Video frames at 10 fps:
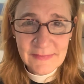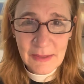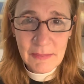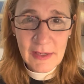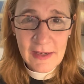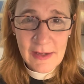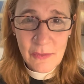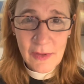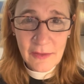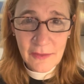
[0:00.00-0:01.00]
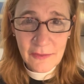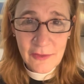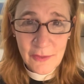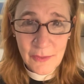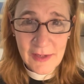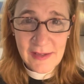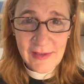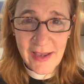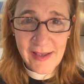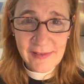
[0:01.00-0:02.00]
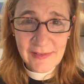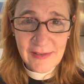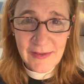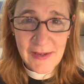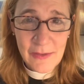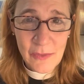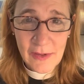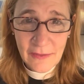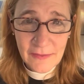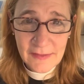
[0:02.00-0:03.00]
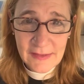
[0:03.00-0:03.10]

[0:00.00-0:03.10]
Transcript: but he will do what he's asked and he will